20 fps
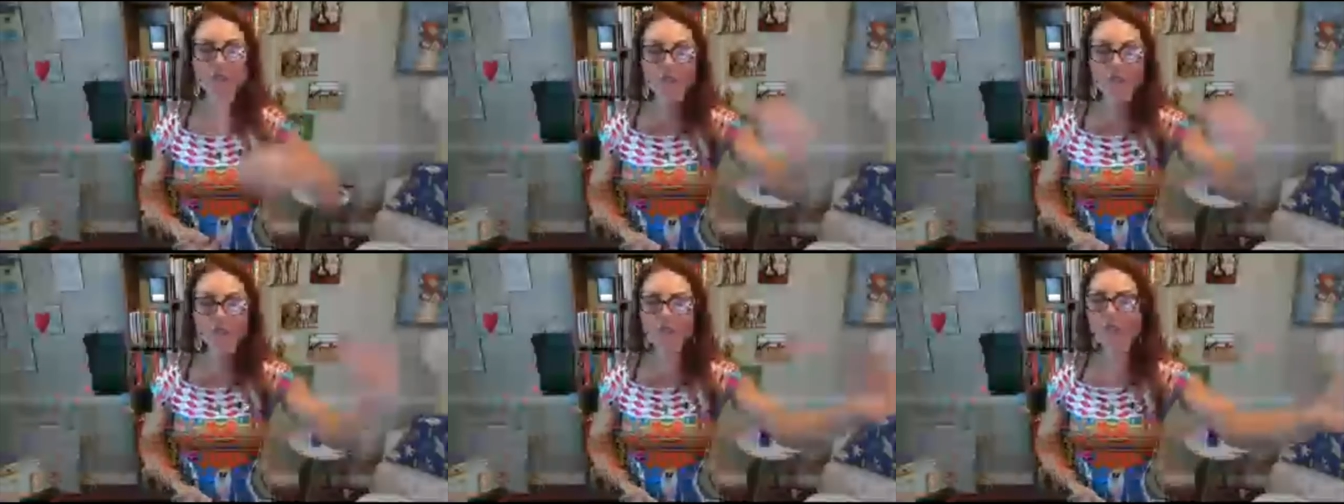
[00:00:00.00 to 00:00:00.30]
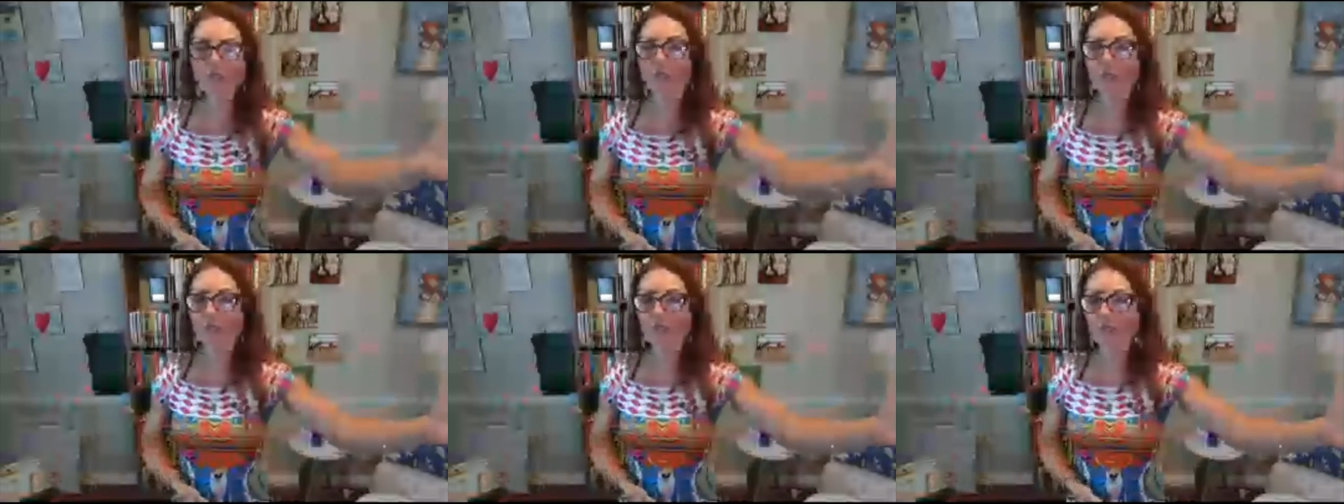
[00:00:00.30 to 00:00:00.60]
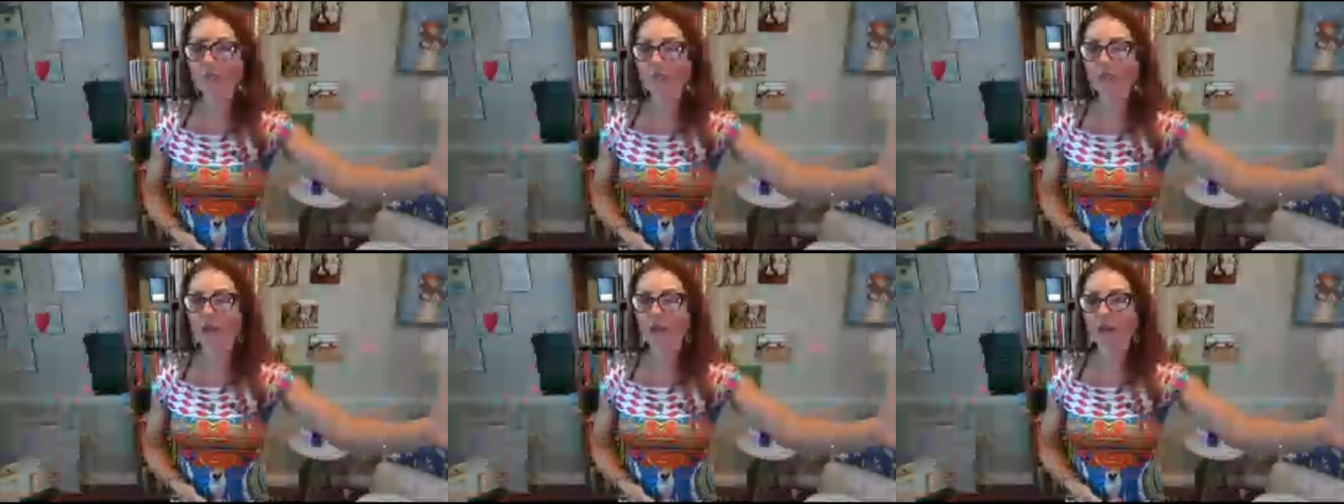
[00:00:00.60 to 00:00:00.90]
When we were
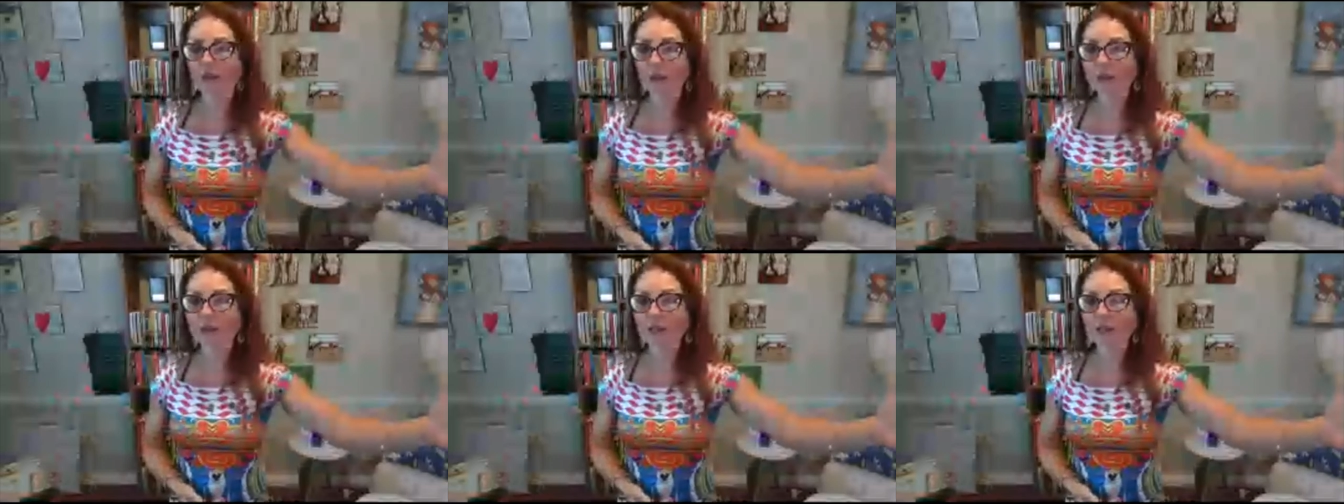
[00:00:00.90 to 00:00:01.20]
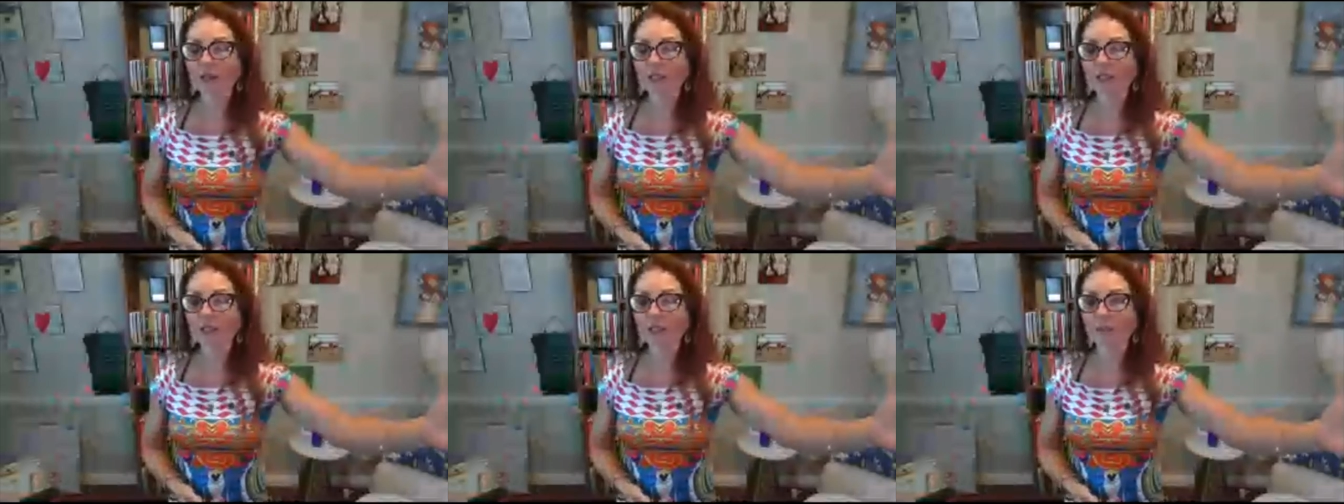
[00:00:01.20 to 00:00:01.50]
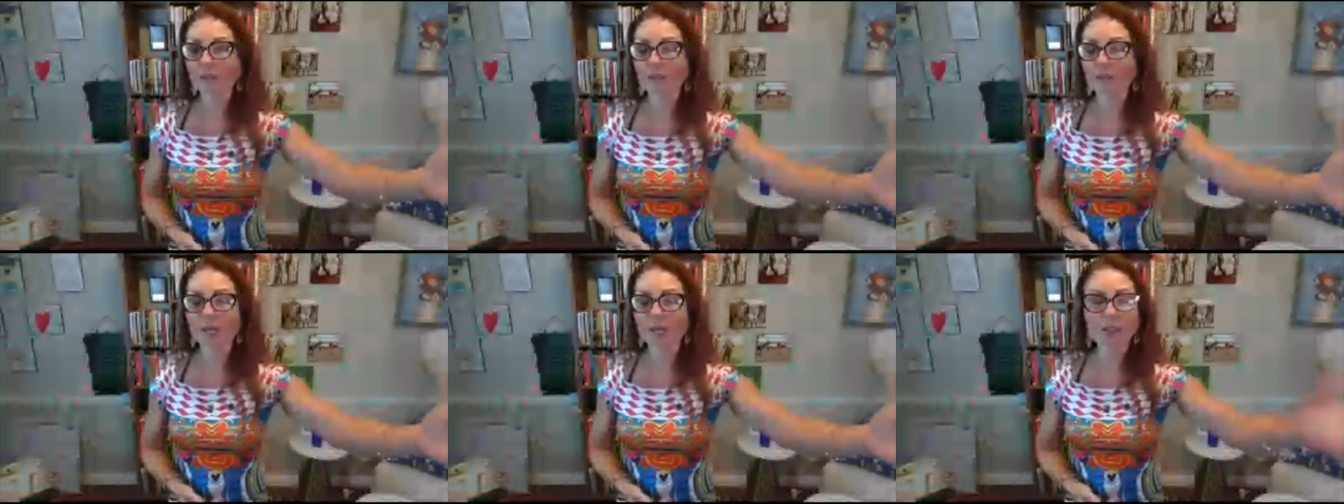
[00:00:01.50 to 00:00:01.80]
putting a marketing
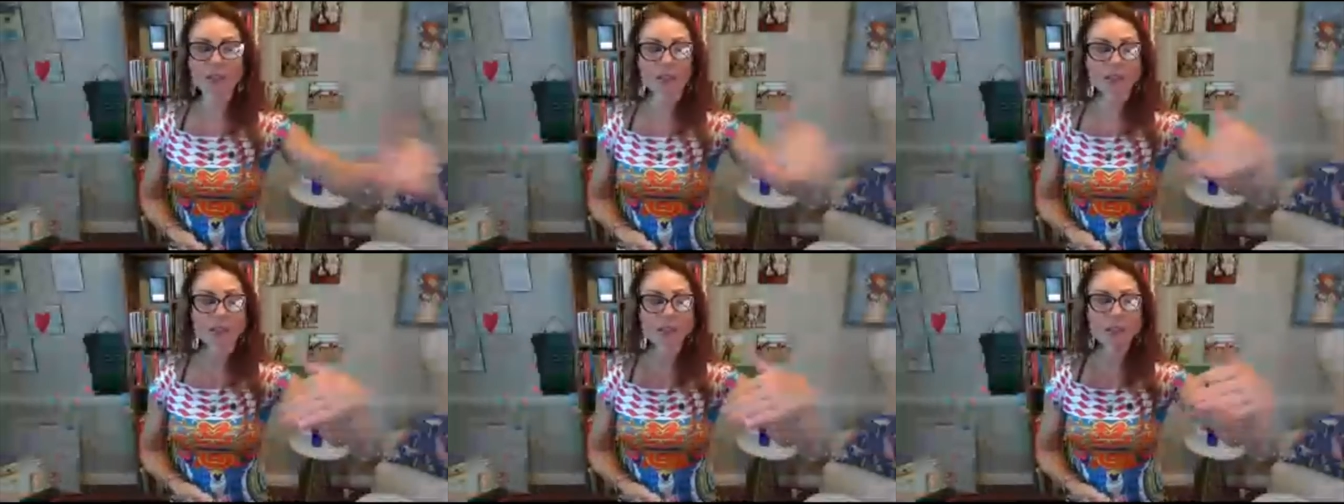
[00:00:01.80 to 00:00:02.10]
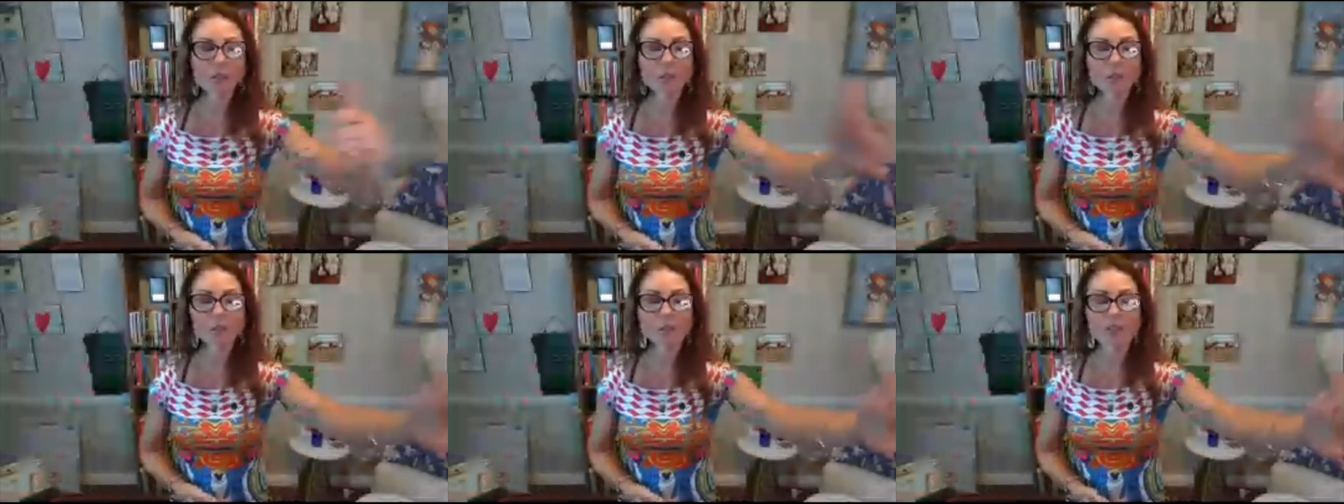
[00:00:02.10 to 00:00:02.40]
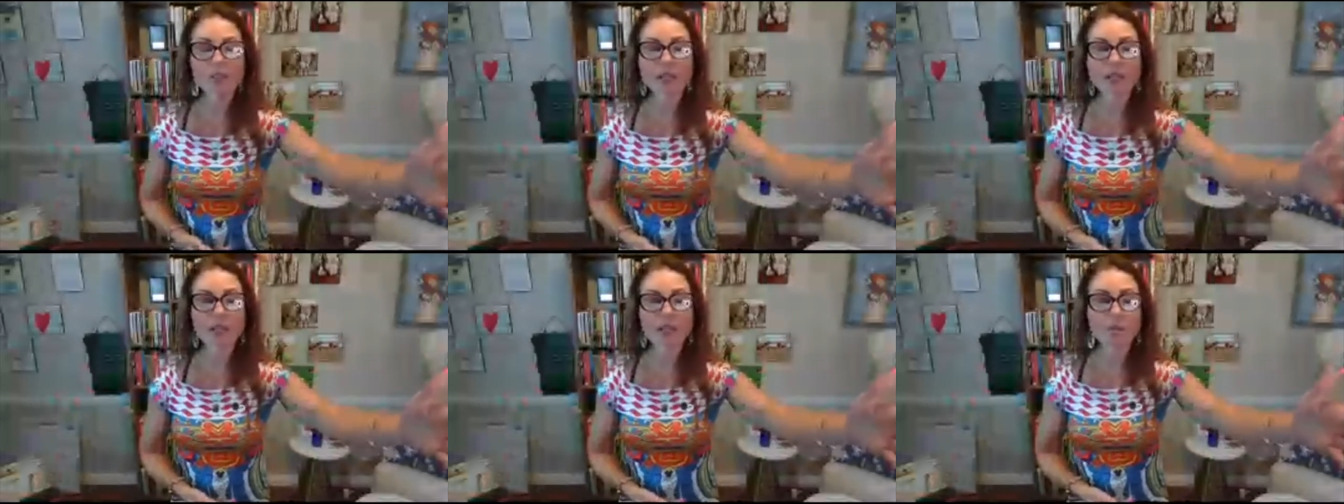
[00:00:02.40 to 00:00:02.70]
campaign and we would
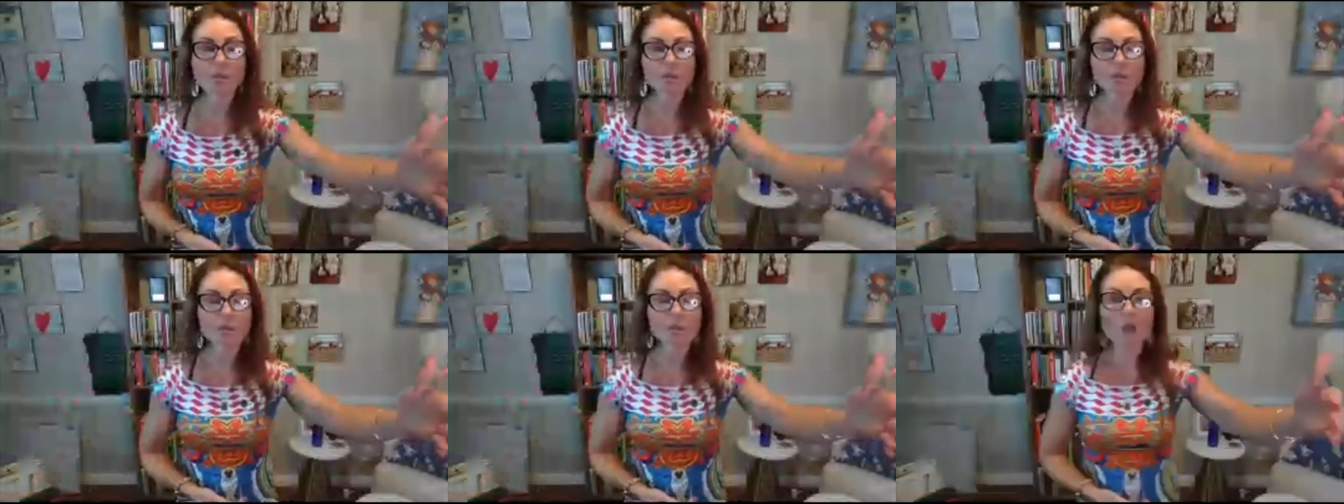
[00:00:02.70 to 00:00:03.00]
say,